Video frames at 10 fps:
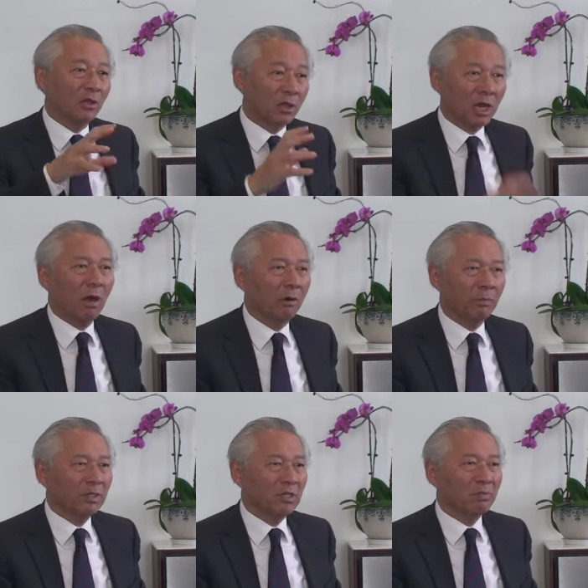that the
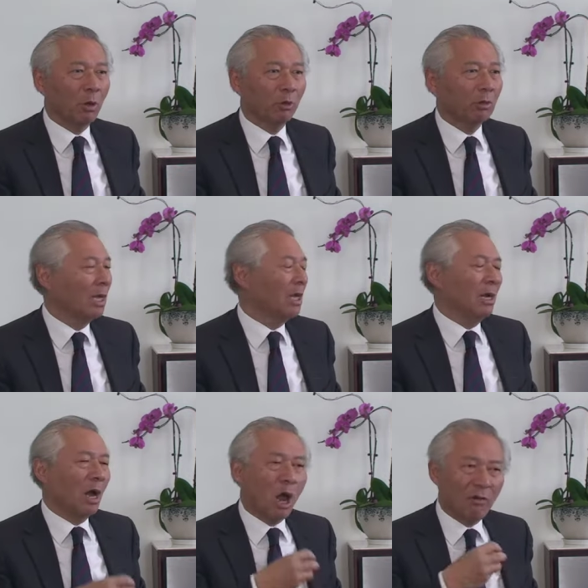current business model,
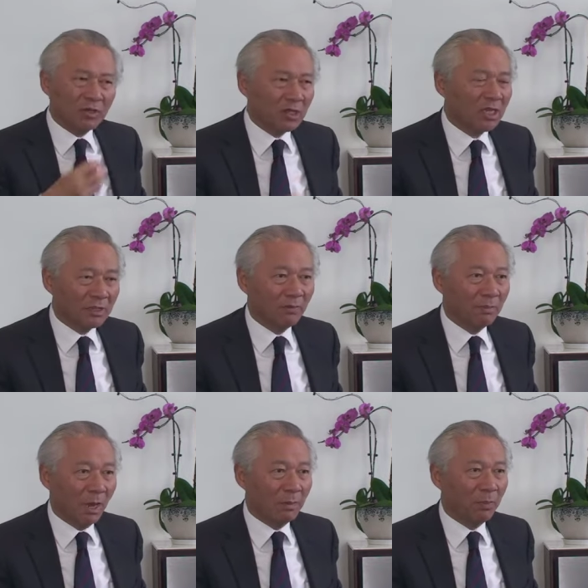however successful
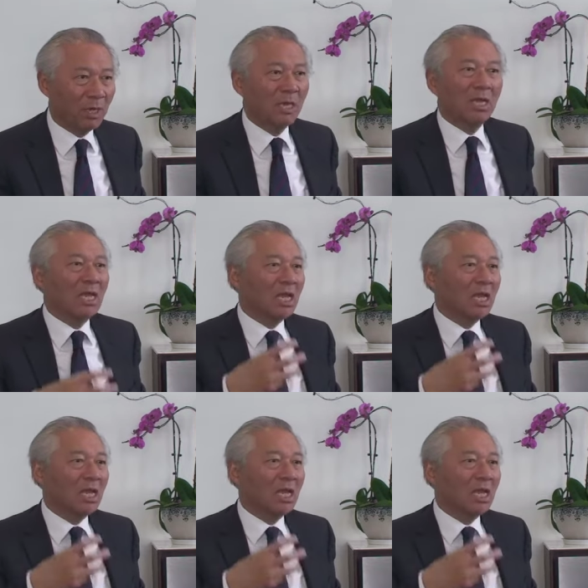it might be,